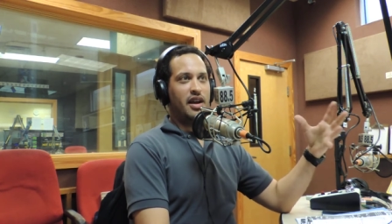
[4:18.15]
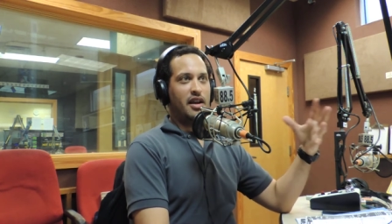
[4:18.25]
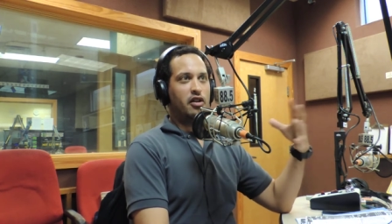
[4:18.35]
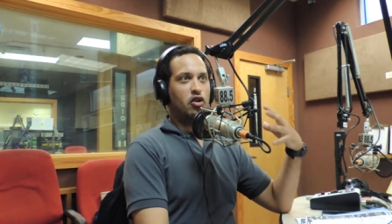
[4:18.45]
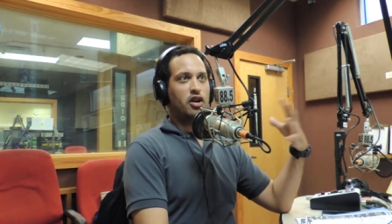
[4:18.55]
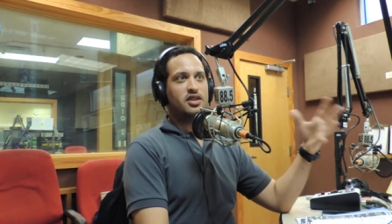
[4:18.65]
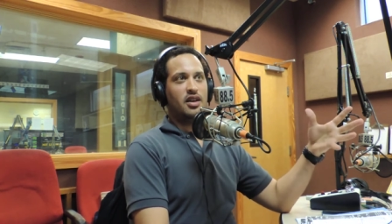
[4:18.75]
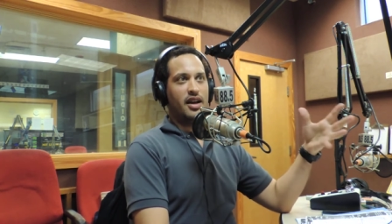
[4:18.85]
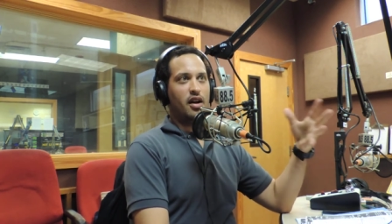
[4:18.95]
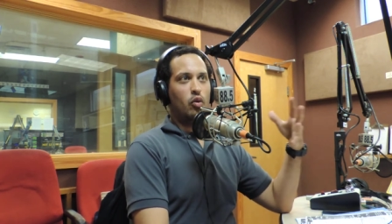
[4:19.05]
It, it looks
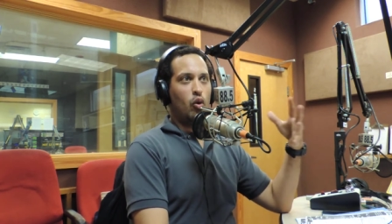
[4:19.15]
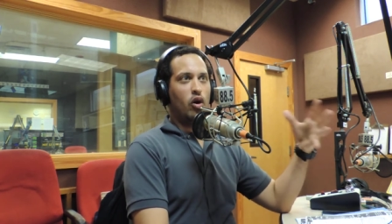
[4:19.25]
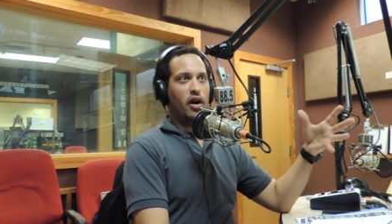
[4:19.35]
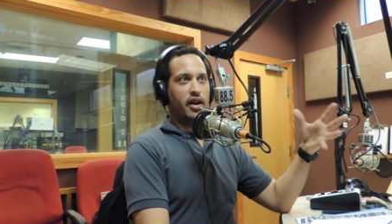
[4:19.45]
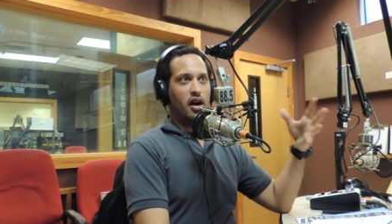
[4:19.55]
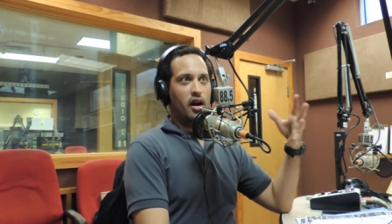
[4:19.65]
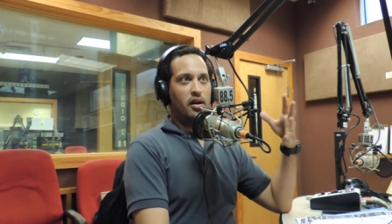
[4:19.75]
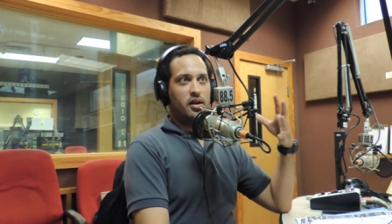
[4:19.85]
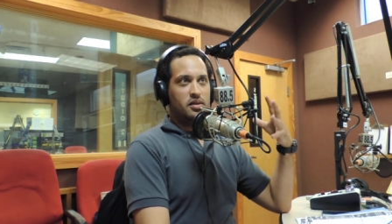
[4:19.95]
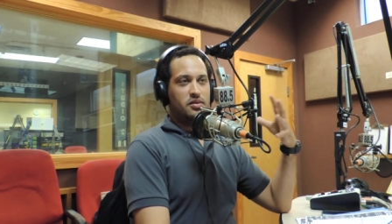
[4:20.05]
like a like a
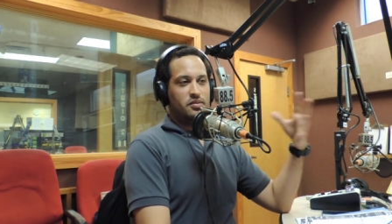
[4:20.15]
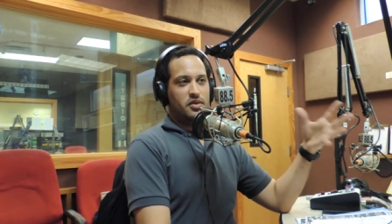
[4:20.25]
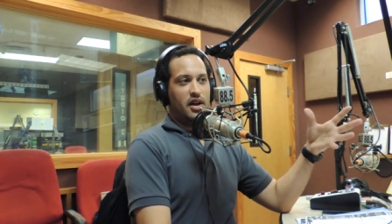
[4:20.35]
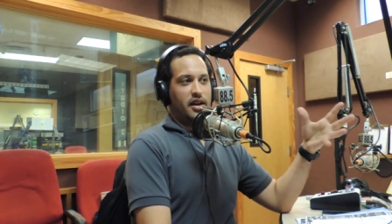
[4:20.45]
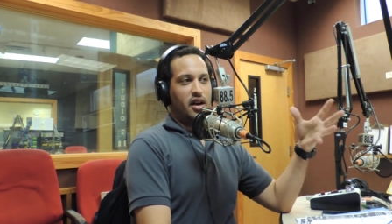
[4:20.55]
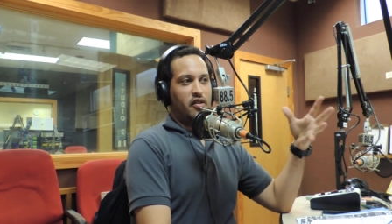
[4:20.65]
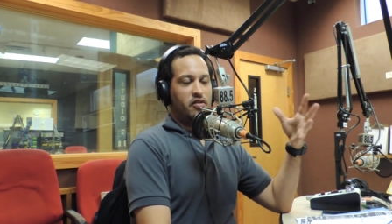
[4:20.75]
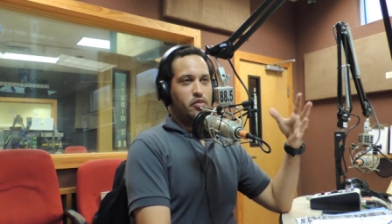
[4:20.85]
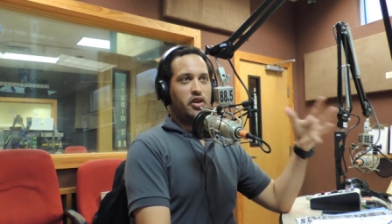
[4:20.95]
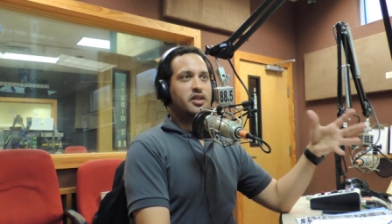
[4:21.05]
like a
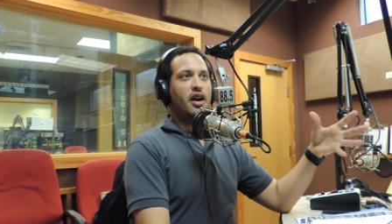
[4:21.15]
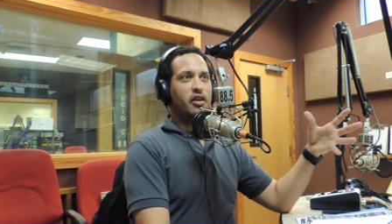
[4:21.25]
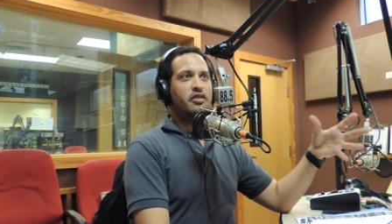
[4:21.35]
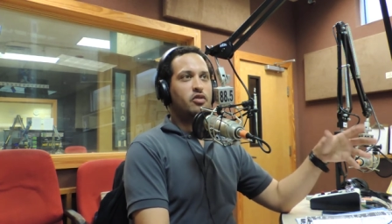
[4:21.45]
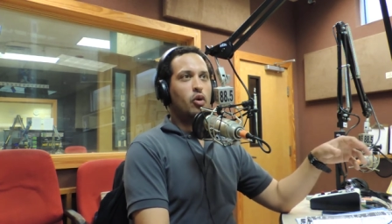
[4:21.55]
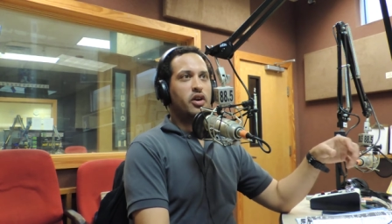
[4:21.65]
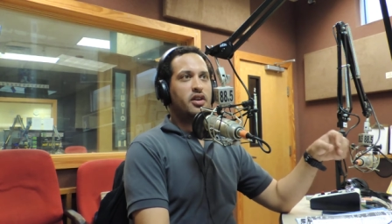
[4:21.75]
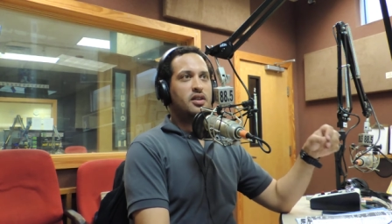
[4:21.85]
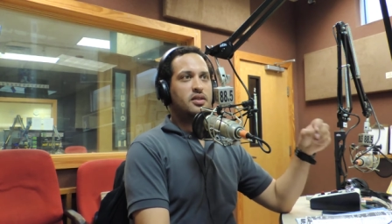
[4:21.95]
military fort.